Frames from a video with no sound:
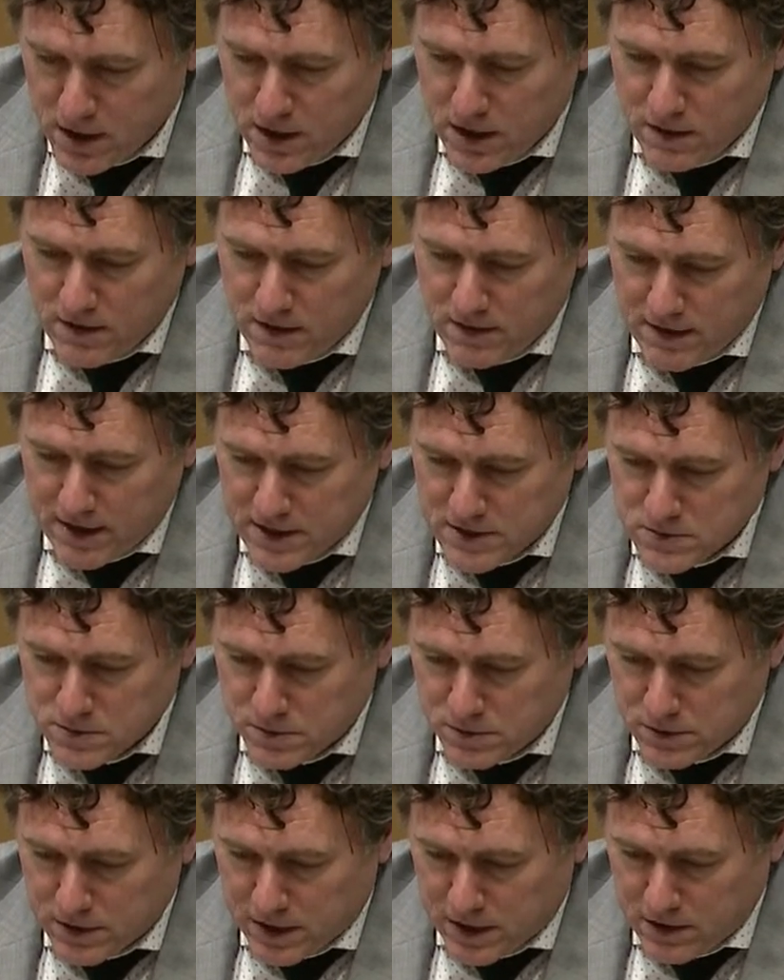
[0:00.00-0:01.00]
And then last, we
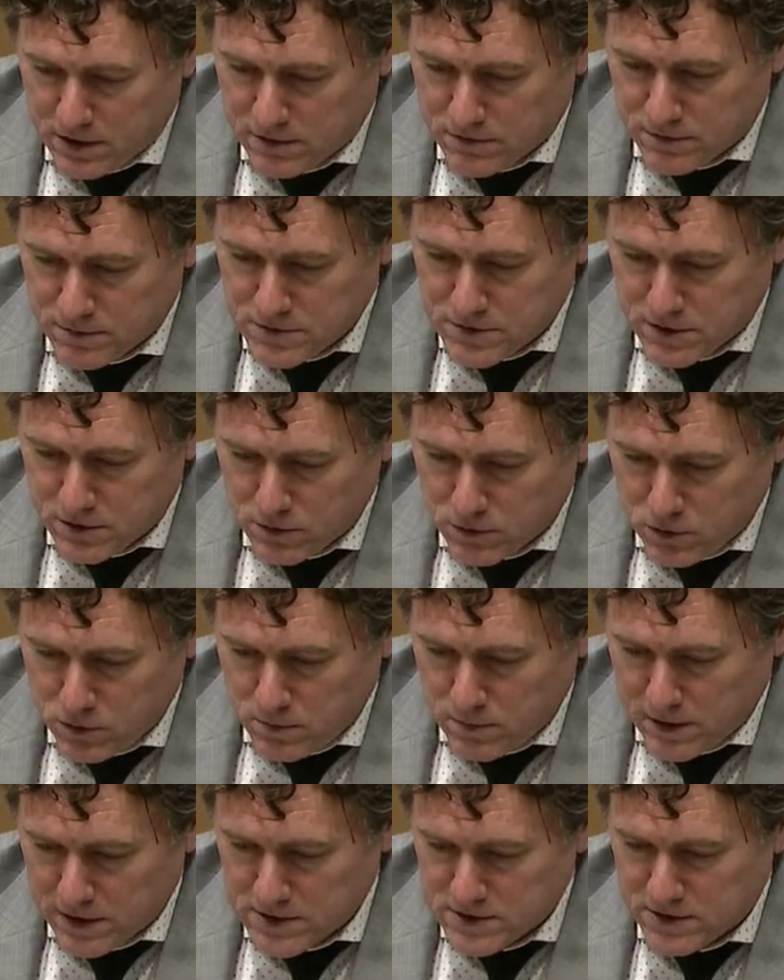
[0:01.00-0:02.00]
will again hear from Senator
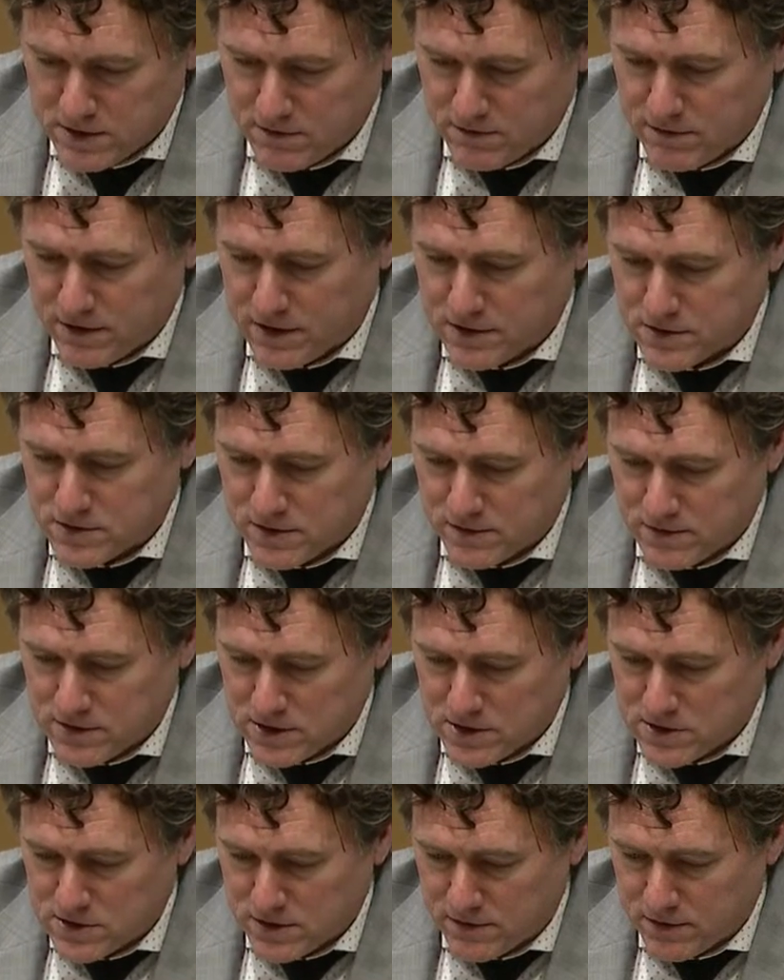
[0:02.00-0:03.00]
Kupek, Senate File
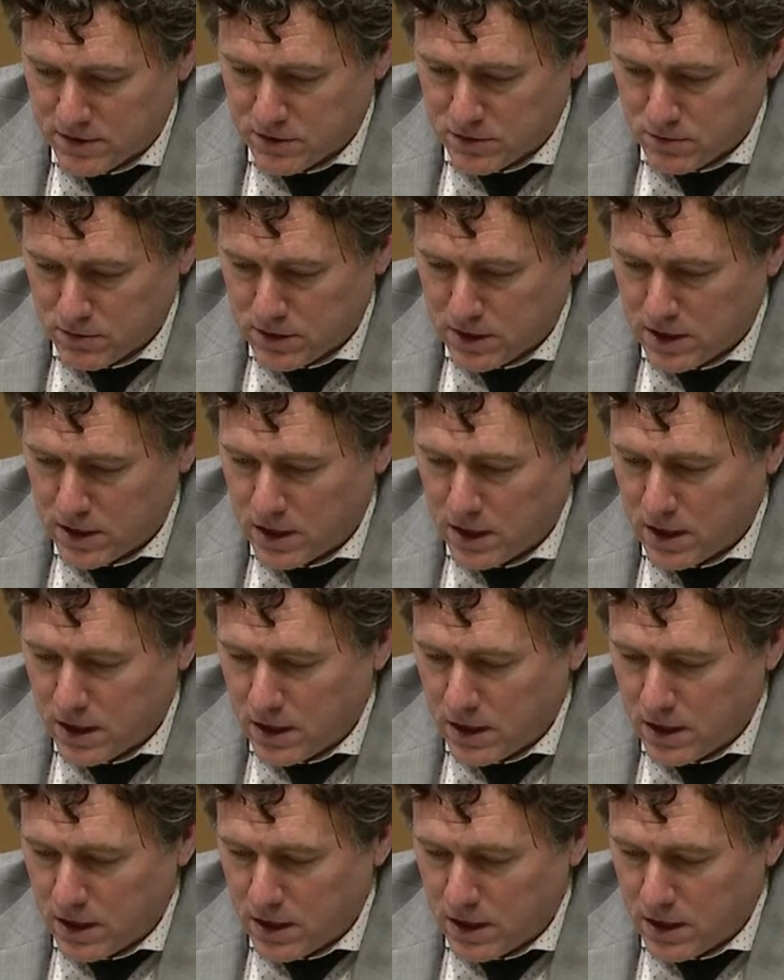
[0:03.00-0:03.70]
1773,